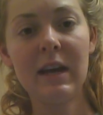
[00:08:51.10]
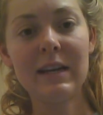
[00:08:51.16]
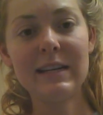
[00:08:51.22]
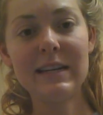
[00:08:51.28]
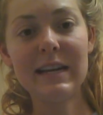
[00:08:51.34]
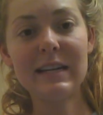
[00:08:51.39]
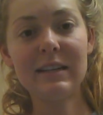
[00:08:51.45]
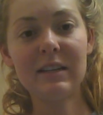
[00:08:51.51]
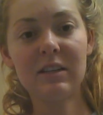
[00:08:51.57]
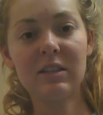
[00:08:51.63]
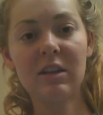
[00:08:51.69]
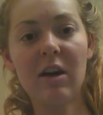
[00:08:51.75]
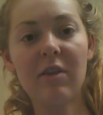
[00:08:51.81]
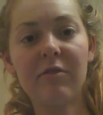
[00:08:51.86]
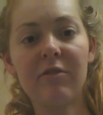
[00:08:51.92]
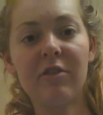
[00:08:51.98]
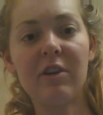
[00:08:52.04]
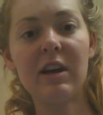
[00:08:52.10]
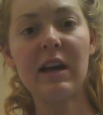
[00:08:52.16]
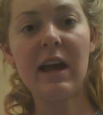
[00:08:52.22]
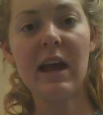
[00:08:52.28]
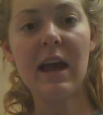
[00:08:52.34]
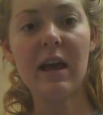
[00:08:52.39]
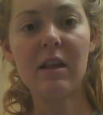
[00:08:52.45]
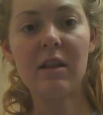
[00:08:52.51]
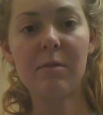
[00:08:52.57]
neat discovery,
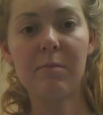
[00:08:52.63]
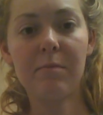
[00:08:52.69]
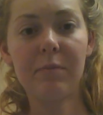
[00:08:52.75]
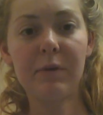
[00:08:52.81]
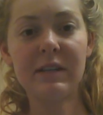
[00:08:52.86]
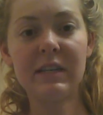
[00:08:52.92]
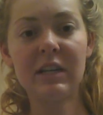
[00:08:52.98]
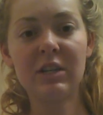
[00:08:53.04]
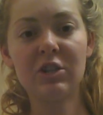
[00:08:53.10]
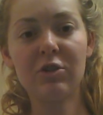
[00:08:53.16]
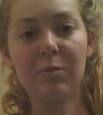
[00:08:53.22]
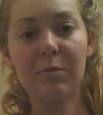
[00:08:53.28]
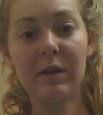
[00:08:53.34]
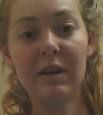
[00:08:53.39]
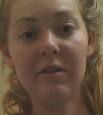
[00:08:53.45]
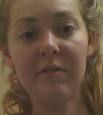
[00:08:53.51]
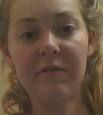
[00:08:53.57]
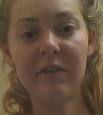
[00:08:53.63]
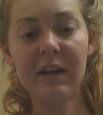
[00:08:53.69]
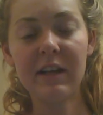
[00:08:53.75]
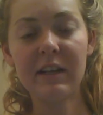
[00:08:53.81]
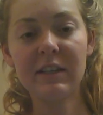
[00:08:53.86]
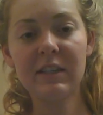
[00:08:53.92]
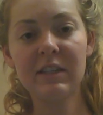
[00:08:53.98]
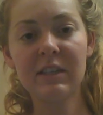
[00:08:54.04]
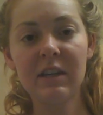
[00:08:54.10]
and potential
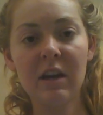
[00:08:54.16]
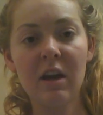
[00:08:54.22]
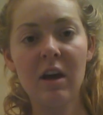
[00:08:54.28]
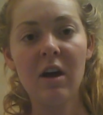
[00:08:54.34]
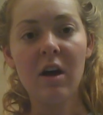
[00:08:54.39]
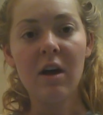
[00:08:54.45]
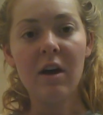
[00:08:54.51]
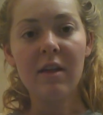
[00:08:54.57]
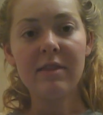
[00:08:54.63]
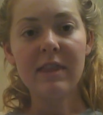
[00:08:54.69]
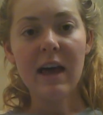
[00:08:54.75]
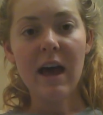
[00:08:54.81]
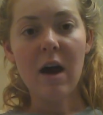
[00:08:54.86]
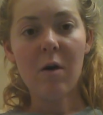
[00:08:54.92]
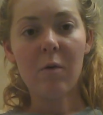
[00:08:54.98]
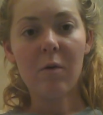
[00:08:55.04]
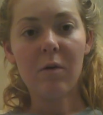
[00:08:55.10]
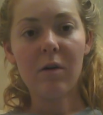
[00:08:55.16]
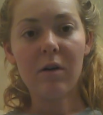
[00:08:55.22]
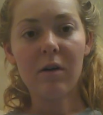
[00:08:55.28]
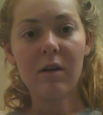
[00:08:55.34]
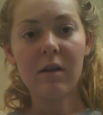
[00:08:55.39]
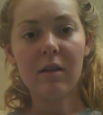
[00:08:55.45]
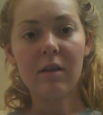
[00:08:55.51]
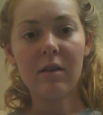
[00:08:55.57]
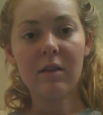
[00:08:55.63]
benefits that
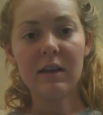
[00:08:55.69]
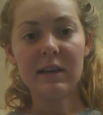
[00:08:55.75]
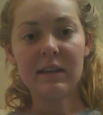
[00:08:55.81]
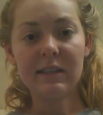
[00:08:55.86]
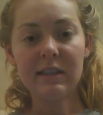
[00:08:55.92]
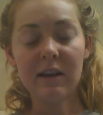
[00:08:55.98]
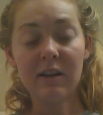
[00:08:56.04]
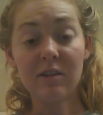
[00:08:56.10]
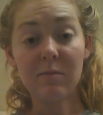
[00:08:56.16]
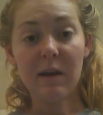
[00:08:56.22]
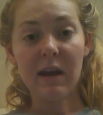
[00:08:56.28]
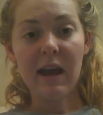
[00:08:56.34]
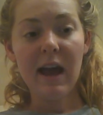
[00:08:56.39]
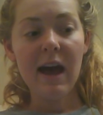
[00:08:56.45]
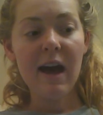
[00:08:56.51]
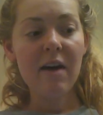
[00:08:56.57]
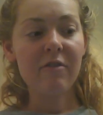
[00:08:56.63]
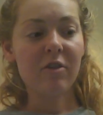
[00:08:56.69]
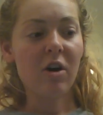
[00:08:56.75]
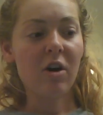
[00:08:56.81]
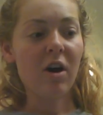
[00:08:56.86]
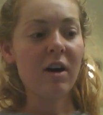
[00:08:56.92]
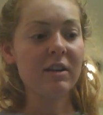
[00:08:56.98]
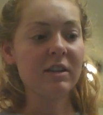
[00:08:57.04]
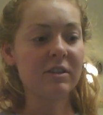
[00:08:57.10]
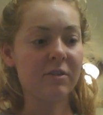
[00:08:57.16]
these cells may have are
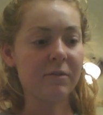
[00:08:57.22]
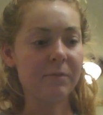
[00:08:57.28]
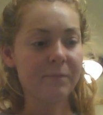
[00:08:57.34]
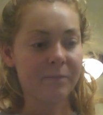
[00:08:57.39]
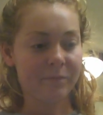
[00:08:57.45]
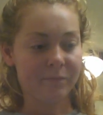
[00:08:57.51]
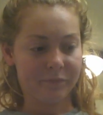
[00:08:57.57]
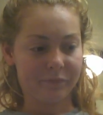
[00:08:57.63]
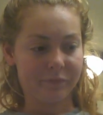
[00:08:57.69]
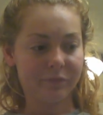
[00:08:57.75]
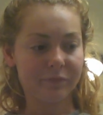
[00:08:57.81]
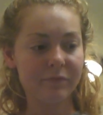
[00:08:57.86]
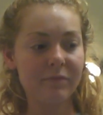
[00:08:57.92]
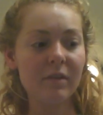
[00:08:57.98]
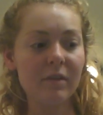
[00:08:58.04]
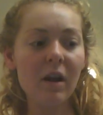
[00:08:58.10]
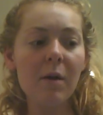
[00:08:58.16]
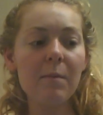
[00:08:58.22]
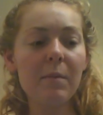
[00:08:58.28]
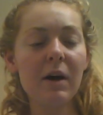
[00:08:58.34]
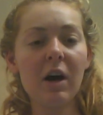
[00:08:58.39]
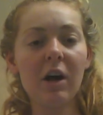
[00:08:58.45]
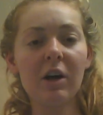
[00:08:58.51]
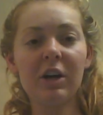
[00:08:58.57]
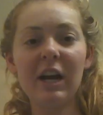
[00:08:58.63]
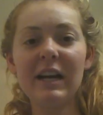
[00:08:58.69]
awesome.
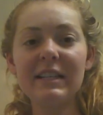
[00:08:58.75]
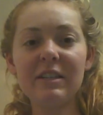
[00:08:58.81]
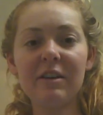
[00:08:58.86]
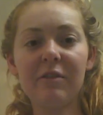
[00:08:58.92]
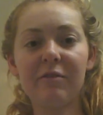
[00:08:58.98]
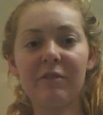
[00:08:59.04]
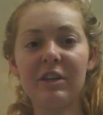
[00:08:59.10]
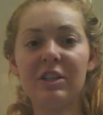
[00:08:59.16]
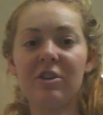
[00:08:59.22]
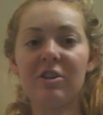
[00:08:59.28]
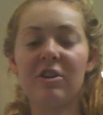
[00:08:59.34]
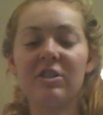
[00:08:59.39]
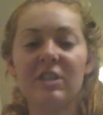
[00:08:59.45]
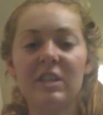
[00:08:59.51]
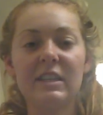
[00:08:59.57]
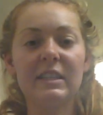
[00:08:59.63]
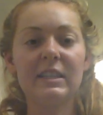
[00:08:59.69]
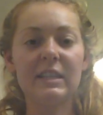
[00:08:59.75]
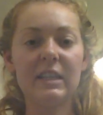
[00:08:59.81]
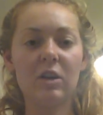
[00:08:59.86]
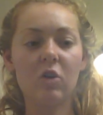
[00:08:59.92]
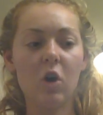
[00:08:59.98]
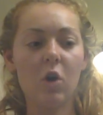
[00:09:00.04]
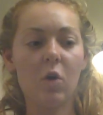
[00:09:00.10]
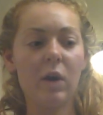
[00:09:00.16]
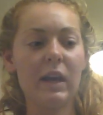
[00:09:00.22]
But a great deal of research is
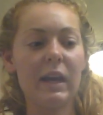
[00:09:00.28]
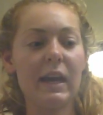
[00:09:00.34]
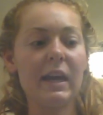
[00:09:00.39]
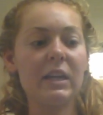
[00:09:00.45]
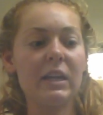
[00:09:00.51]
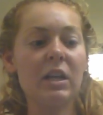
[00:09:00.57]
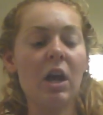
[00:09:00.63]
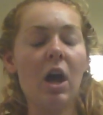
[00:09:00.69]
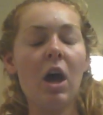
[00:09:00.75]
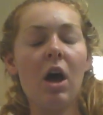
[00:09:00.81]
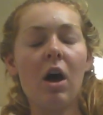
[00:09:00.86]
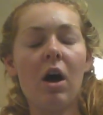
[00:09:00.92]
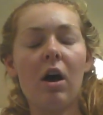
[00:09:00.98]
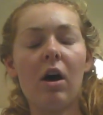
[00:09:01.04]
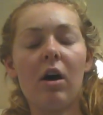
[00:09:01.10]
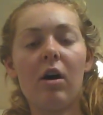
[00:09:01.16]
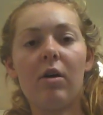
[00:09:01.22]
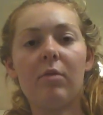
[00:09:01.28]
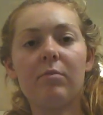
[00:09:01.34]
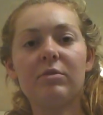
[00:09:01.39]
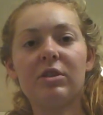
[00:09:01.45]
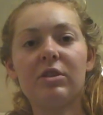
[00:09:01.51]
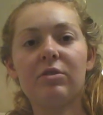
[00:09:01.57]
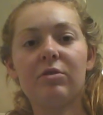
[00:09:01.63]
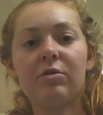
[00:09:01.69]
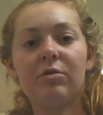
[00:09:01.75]
still going in
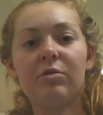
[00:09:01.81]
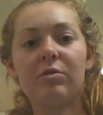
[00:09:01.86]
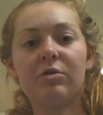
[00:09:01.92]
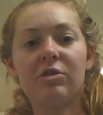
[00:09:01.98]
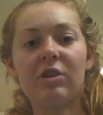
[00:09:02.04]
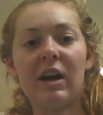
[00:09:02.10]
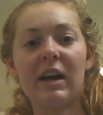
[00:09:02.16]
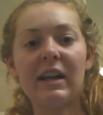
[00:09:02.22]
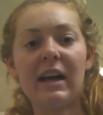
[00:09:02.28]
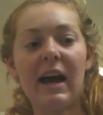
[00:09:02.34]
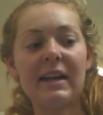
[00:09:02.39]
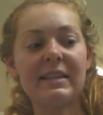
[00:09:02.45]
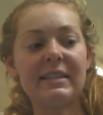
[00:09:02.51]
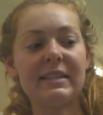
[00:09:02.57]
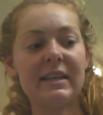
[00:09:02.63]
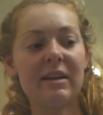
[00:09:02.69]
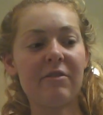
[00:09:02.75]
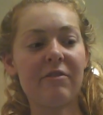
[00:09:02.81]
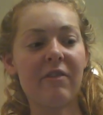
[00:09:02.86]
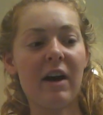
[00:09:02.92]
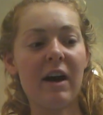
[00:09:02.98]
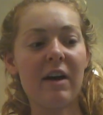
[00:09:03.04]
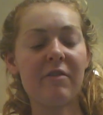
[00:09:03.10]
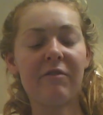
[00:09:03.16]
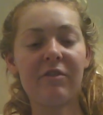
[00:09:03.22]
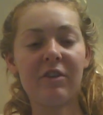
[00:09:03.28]
to try to
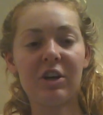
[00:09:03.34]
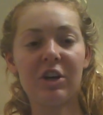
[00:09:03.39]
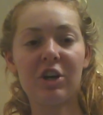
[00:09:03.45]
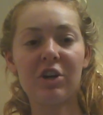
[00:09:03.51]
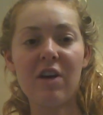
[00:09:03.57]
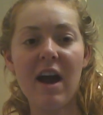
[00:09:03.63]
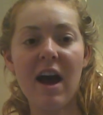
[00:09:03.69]
identify and figure